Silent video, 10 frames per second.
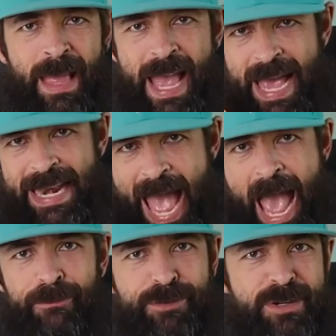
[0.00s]
And
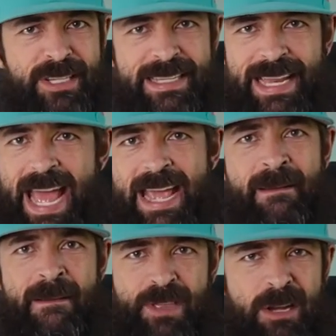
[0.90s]
after
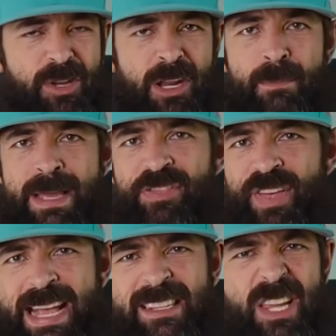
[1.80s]
today, there's going to be
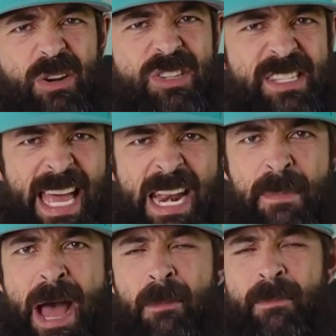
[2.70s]
things that are said
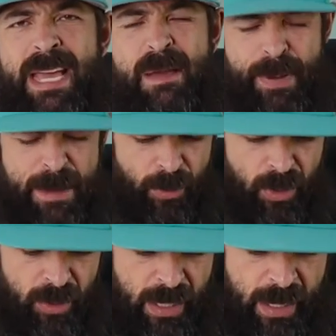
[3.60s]
about me. People
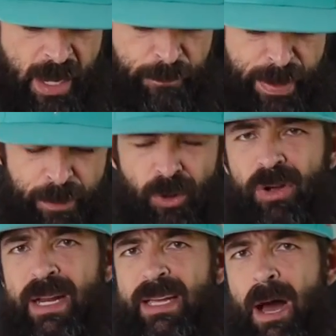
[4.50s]
are going to people are
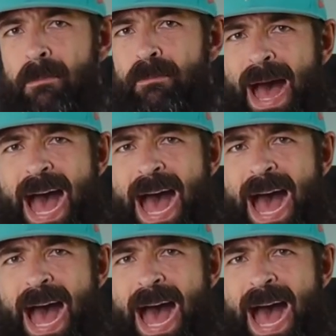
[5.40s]
going to come